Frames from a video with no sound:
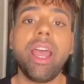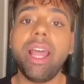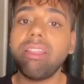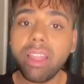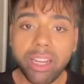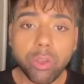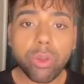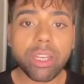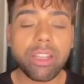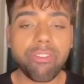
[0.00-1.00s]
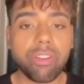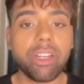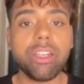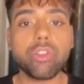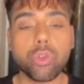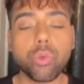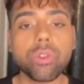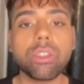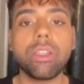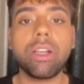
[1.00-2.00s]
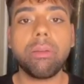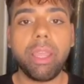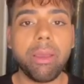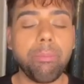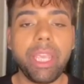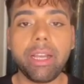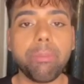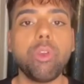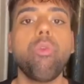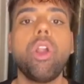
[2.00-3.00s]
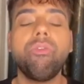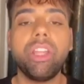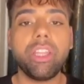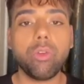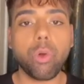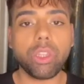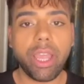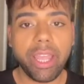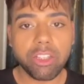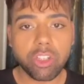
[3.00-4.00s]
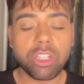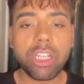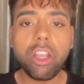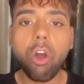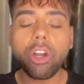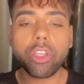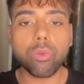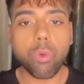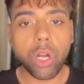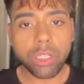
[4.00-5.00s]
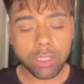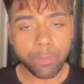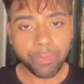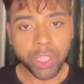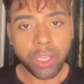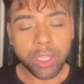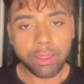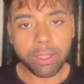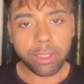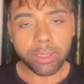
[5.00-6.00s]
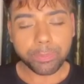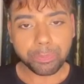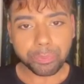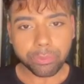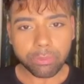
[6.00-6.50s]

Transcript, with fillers: and then you can definitely choose the uh, makeup you want, whether you want the HD or you want the